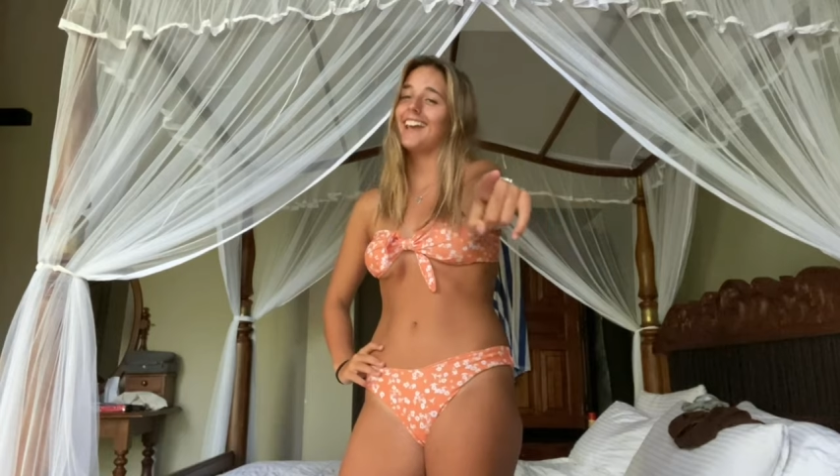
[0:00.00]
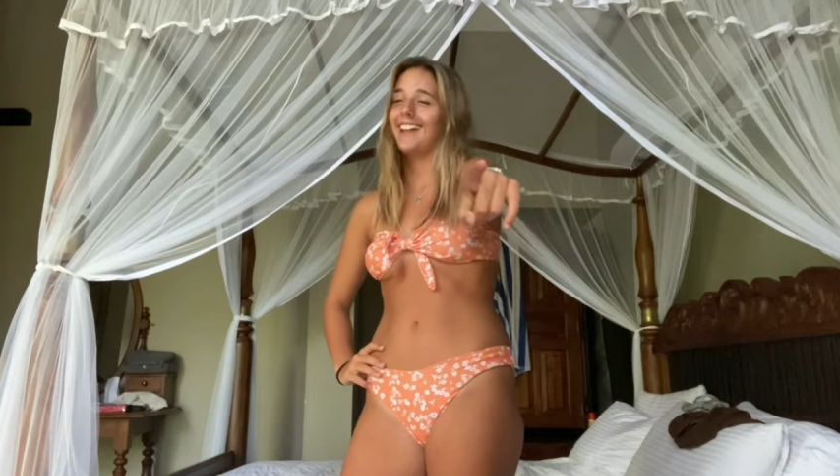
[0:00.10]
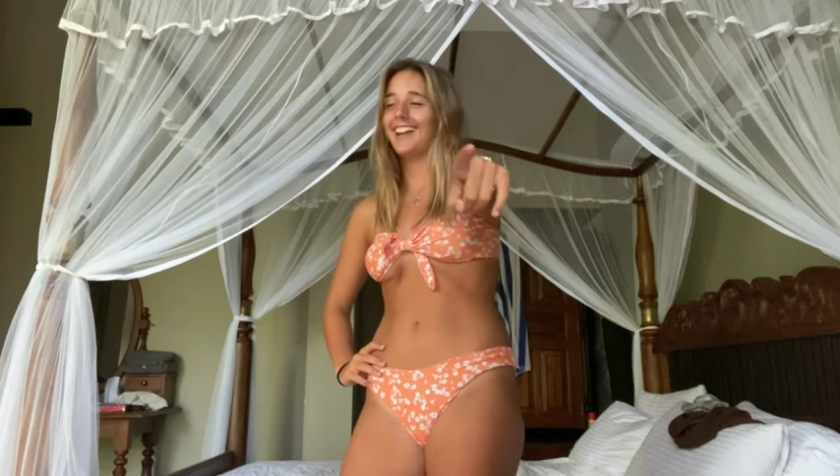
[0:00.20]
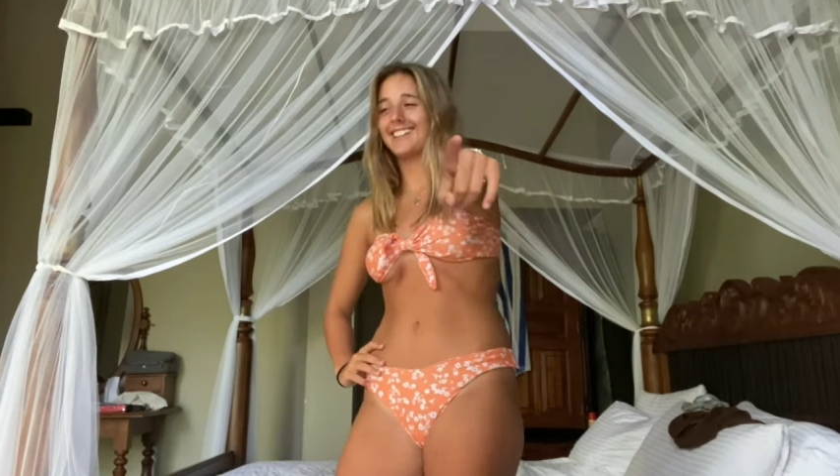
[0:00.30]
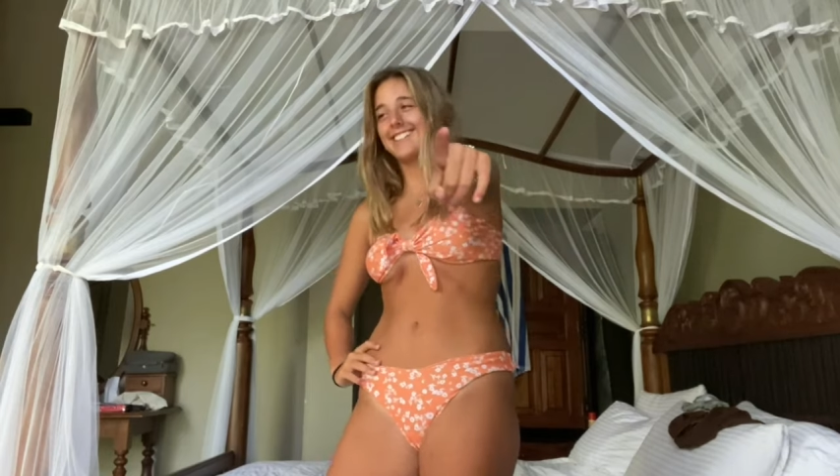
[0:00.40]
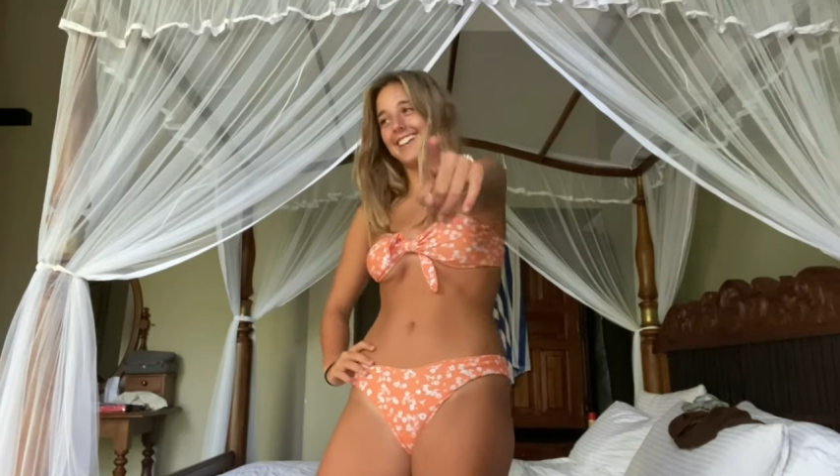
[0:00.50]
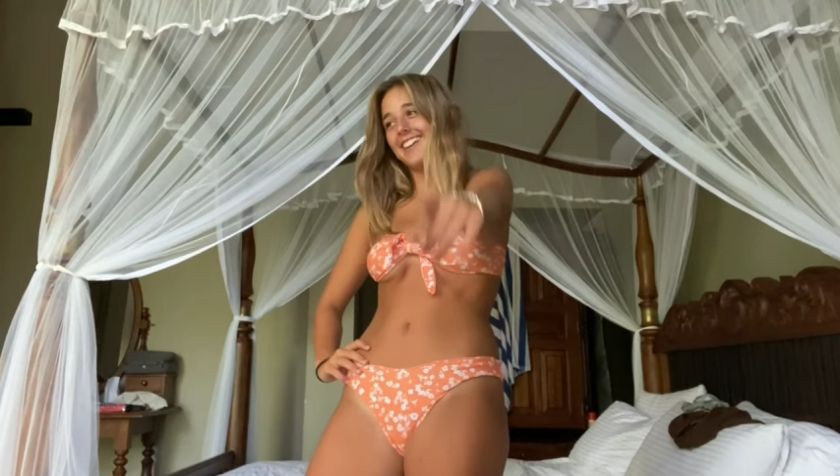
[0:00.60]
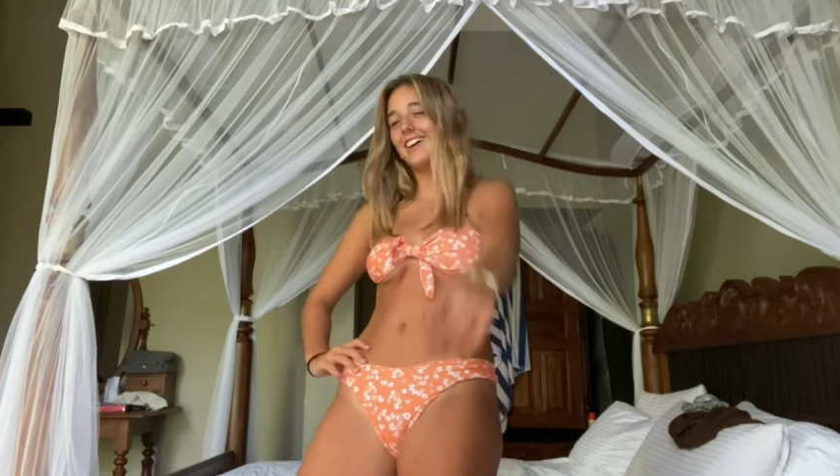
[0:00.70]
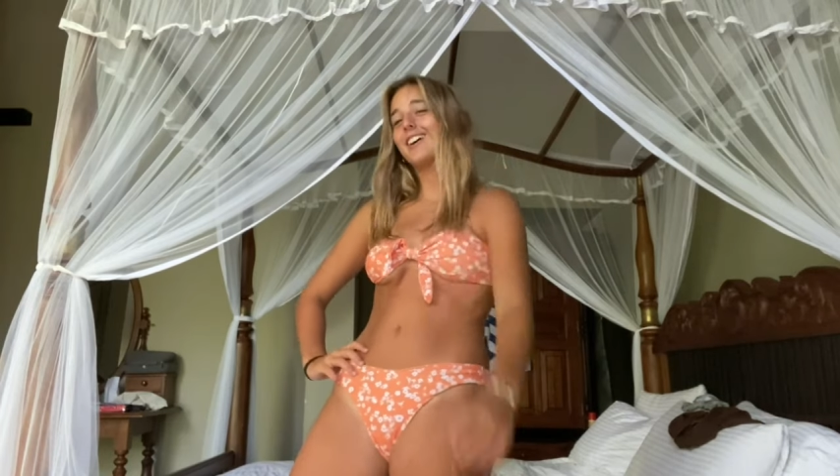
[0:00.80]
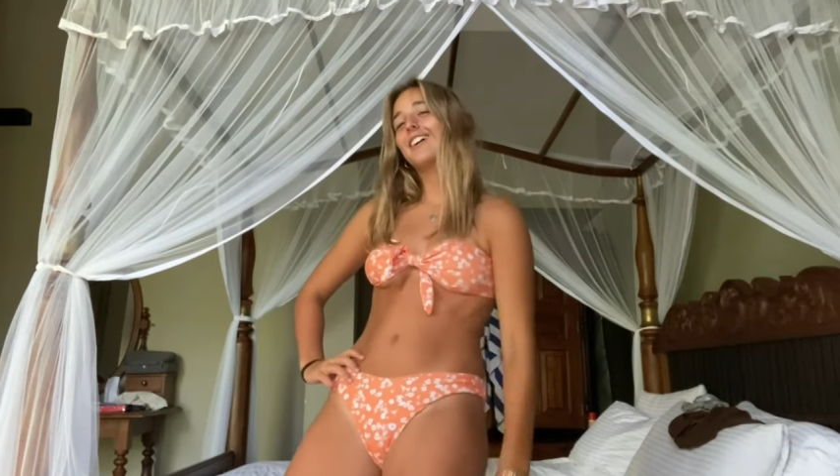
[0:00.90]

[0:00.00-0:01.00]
10 out of 10,